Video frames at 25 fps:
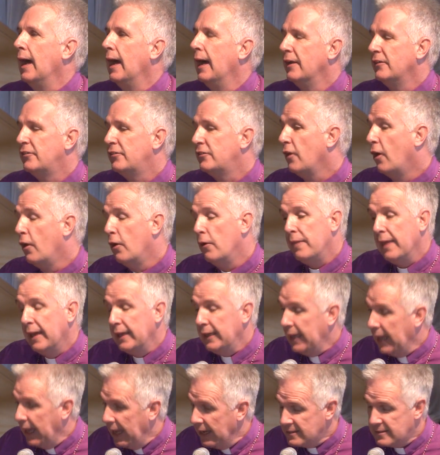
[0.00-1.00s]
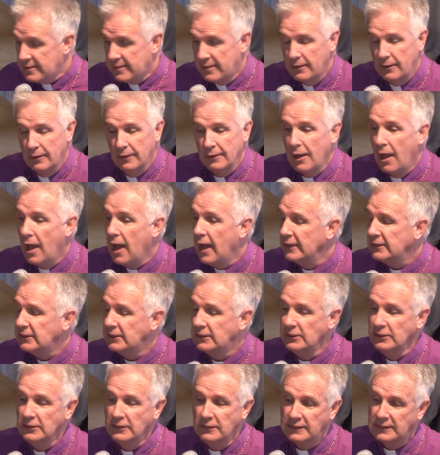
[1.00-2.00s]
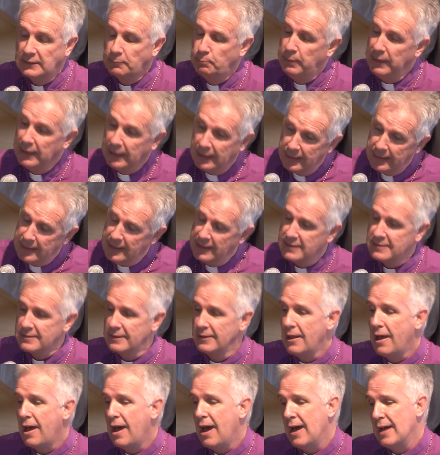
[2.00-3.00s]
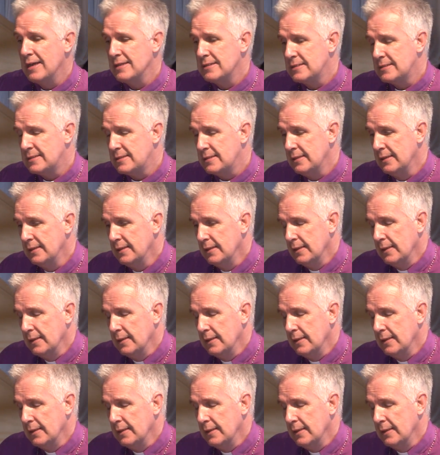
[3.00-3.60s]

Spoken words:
So that yes, there are lawsuits, buildings lost.